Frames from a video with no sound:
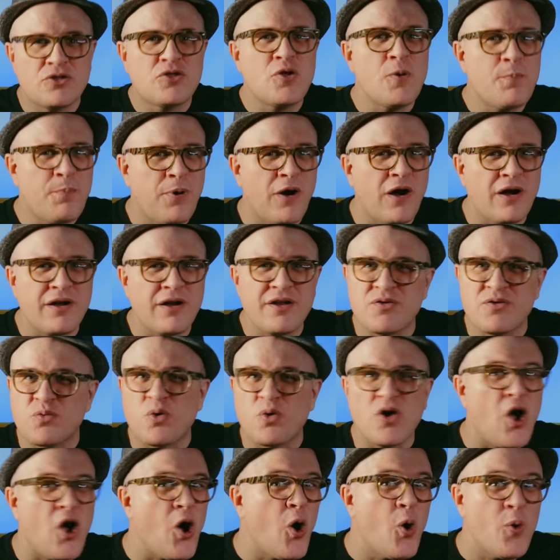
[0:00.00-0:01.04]
The two parties
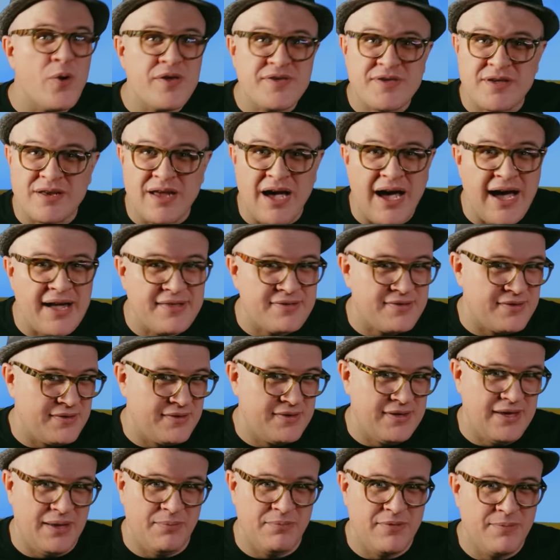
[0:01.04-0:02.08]
were always at odds, it
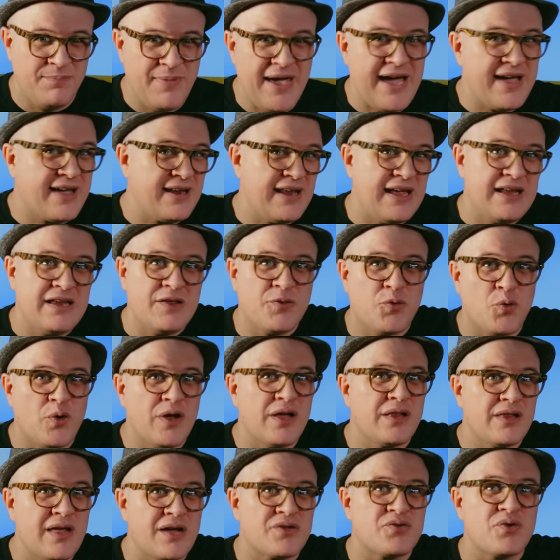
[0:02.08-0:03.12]
seemed. Back in 83,
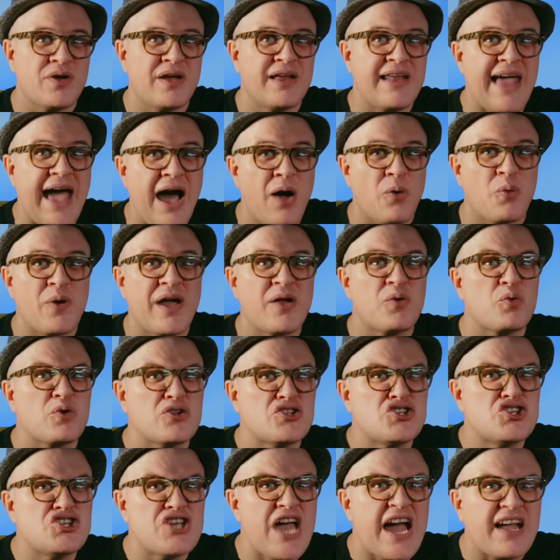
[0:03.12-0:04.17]
Elektra had outright
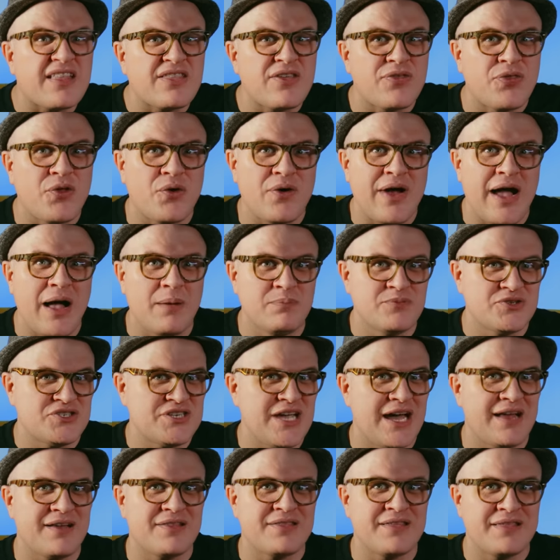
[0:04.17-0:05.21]
rejected their album,
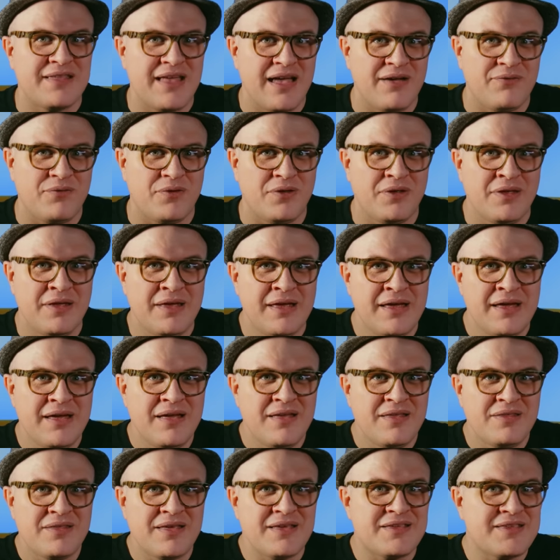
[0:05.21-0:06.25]
Shout at the Devil.
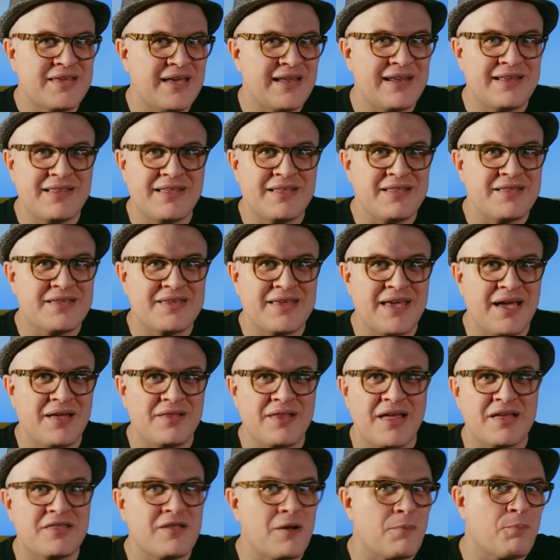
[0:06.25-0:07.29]
They said it didn't
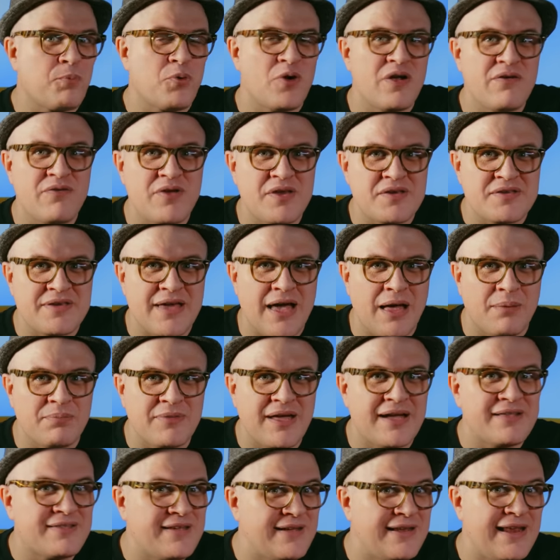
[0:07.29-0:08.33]
sound like their previous album,
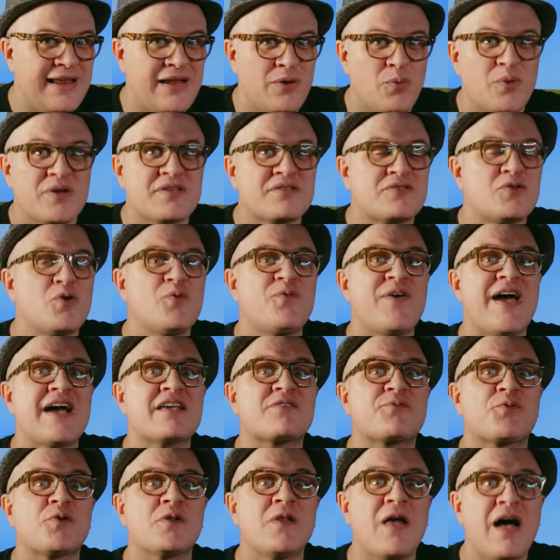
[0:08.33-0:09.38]
1981's Too Fast for